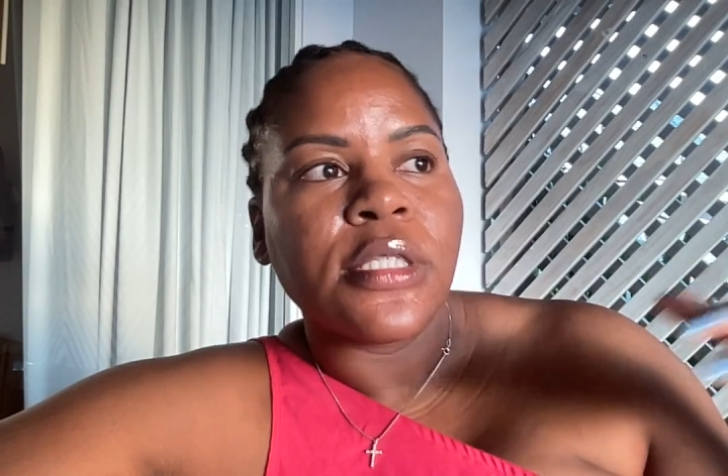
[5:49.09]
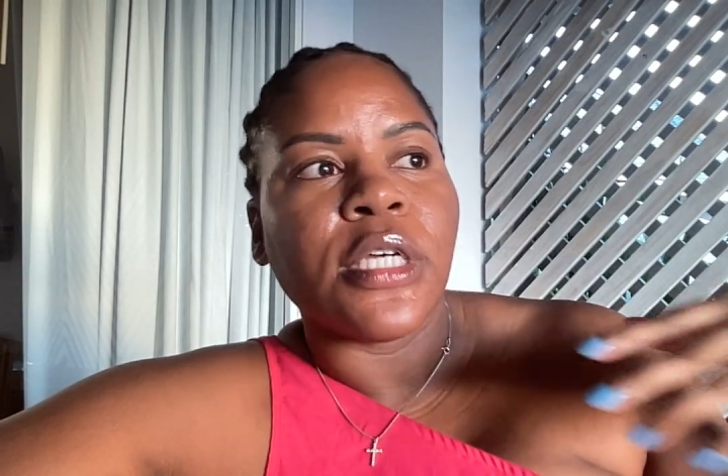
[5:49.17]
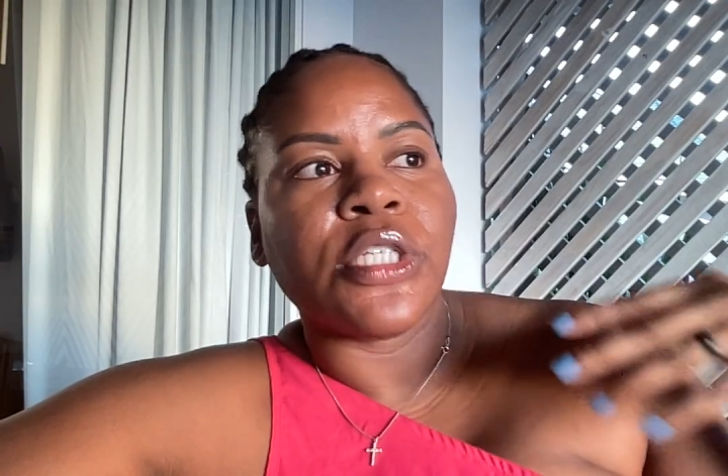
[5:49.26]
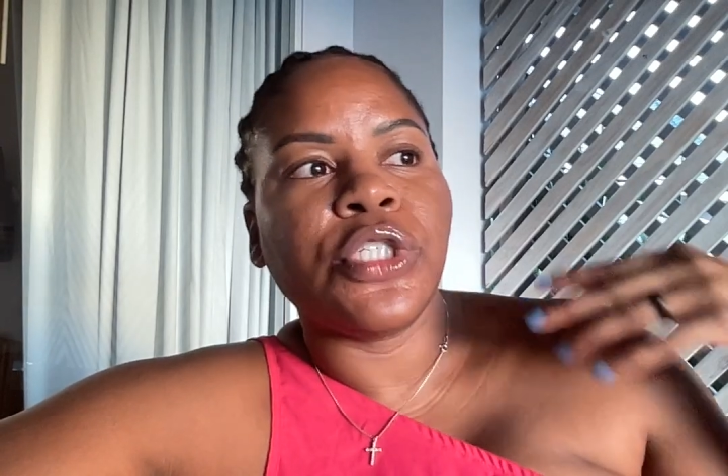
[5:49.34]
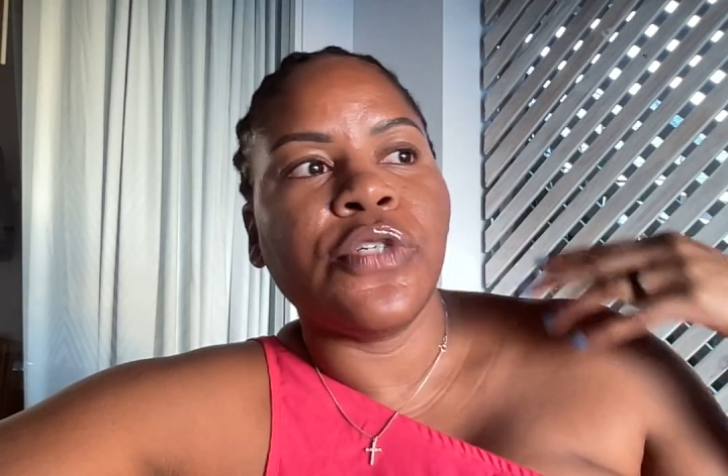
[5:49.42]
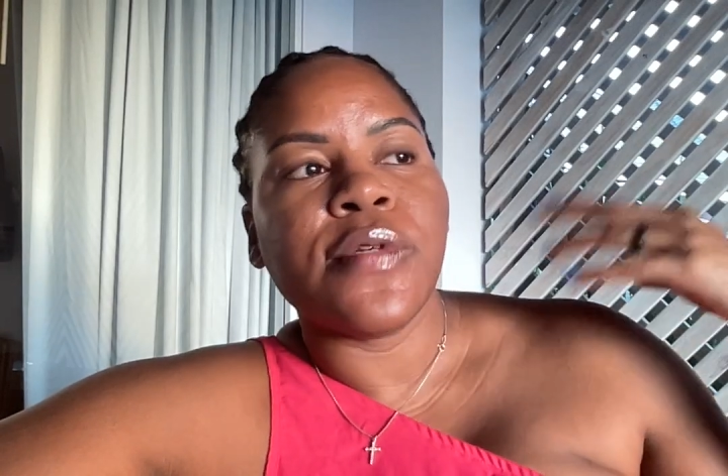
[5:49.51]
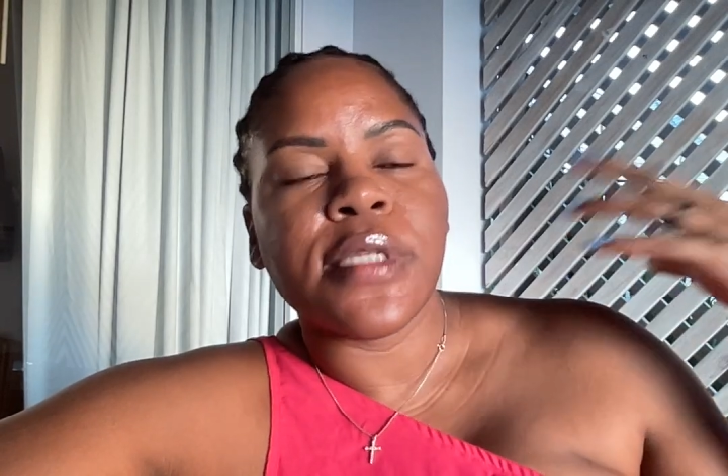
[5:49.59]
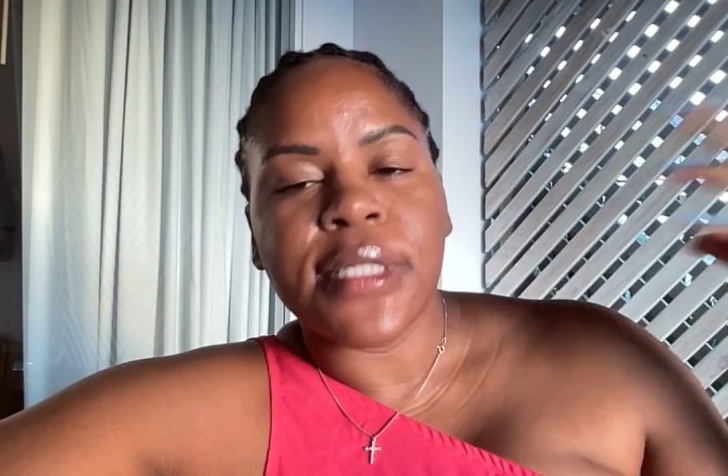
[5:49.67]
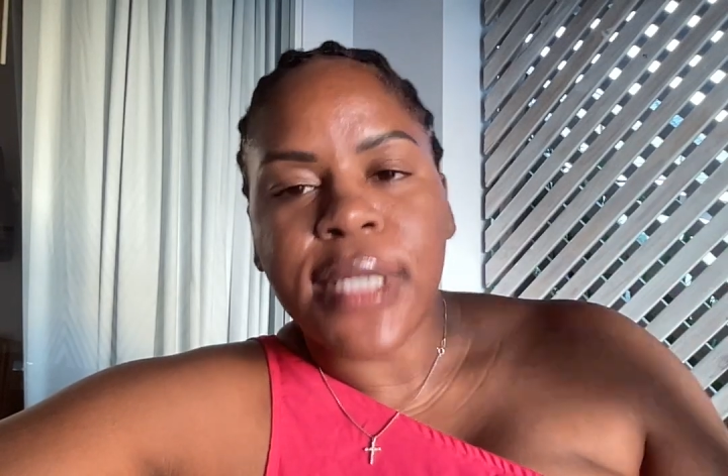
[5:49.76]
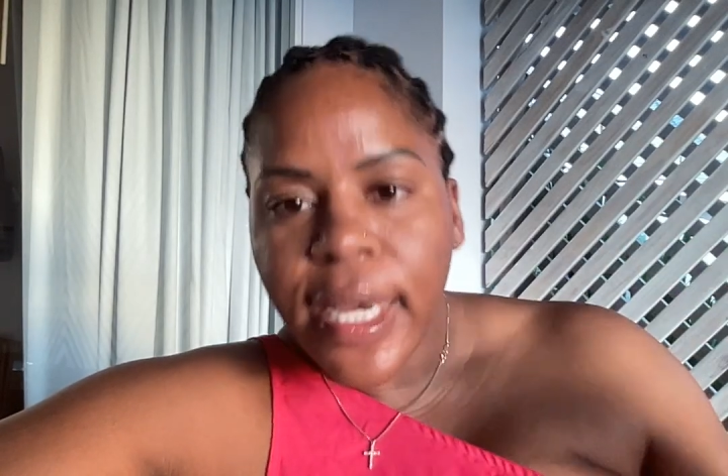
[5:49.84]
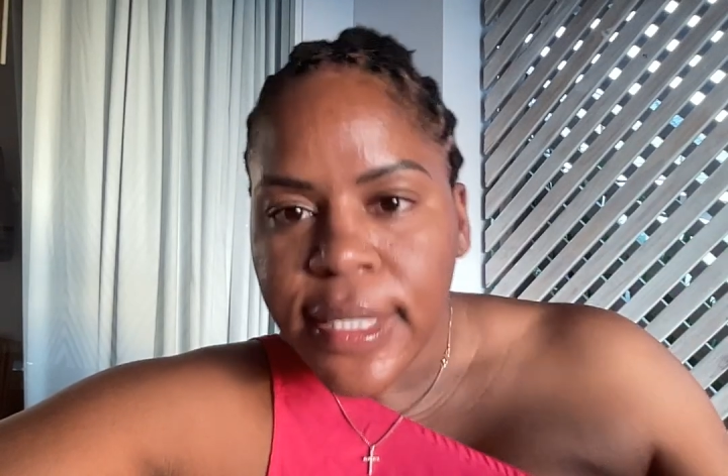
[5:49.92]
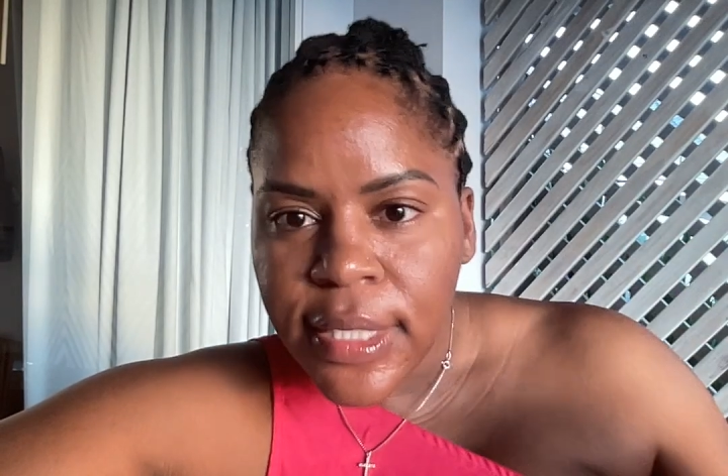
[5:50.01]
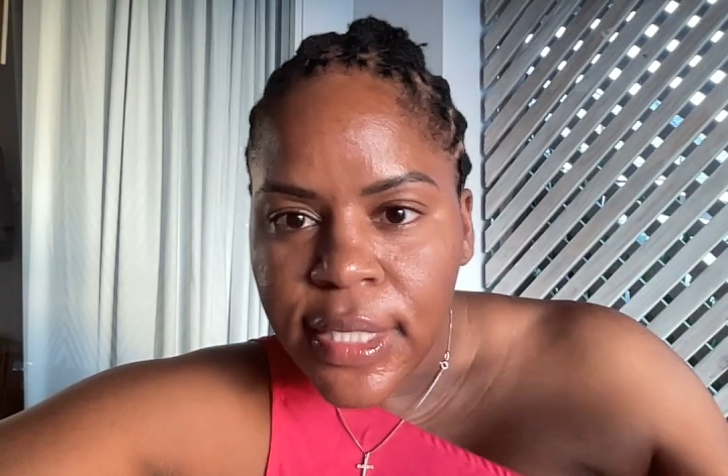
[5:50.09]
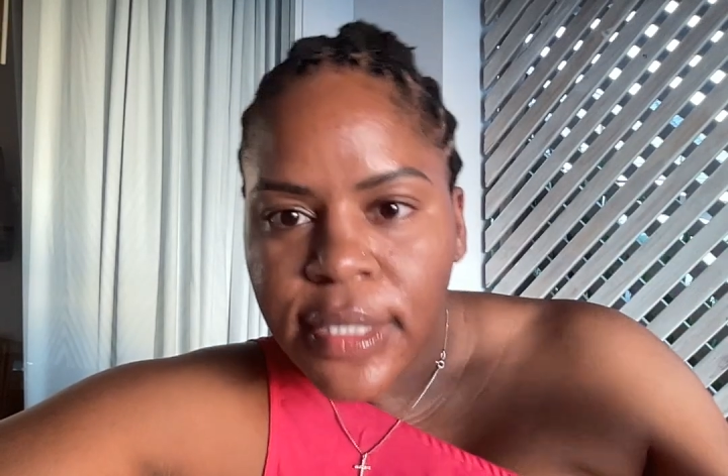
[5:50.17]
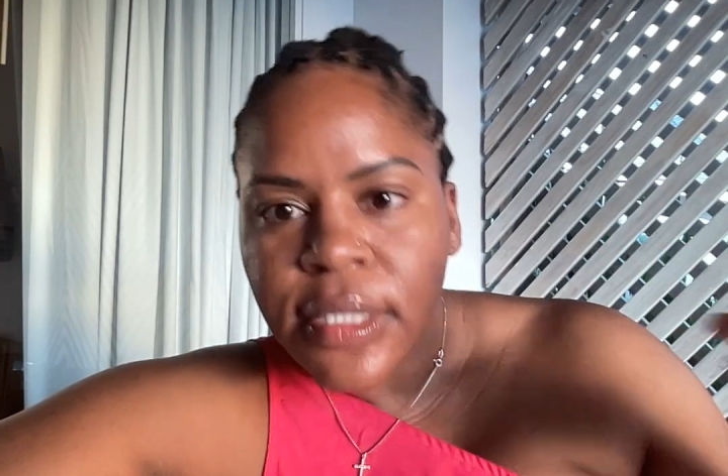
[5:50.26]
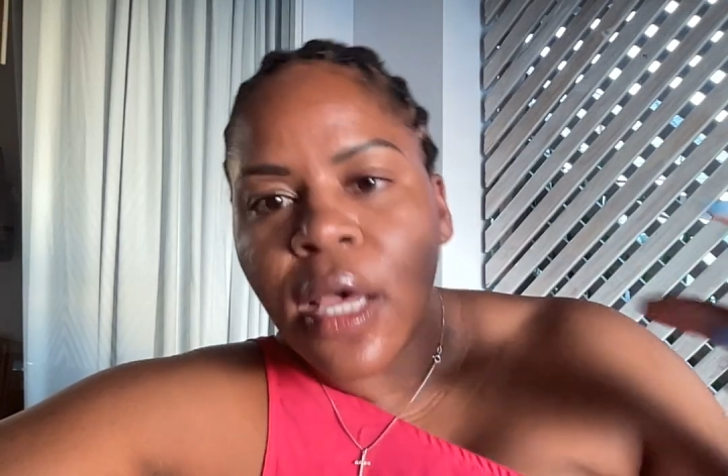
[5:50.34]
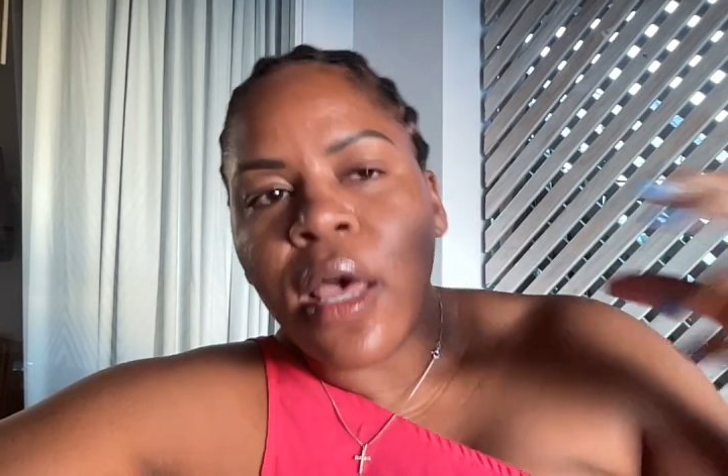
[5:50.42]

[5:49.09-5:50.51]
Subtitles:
Like she was in Texas.